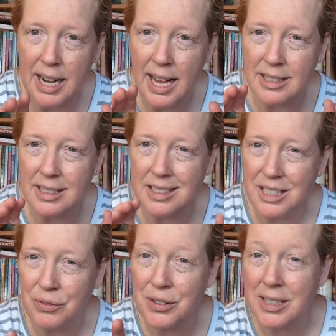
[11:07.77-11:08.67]
and it has a
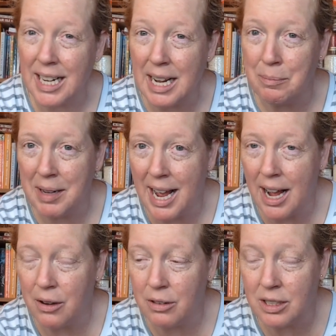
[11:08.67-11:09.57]
different name
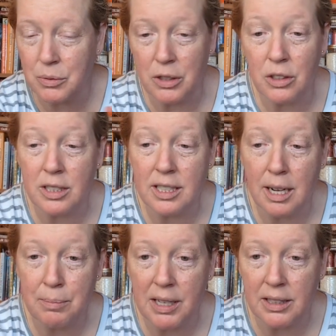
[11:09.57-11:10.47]
now because we looked
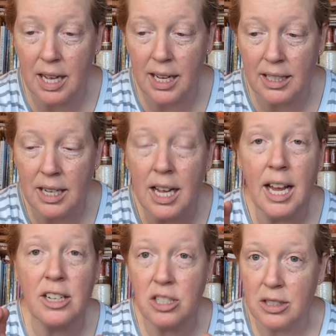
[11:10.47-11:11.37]
it up online,
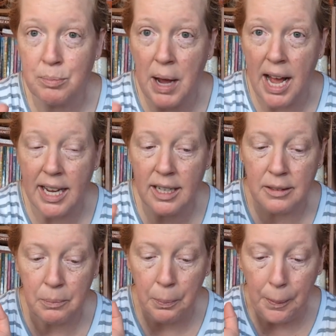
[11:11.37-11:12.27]
and she's
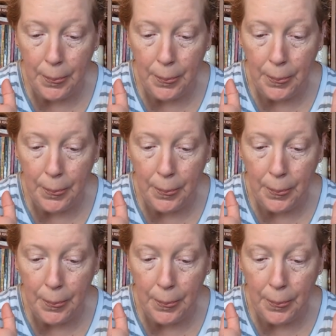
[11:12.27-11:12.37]
buying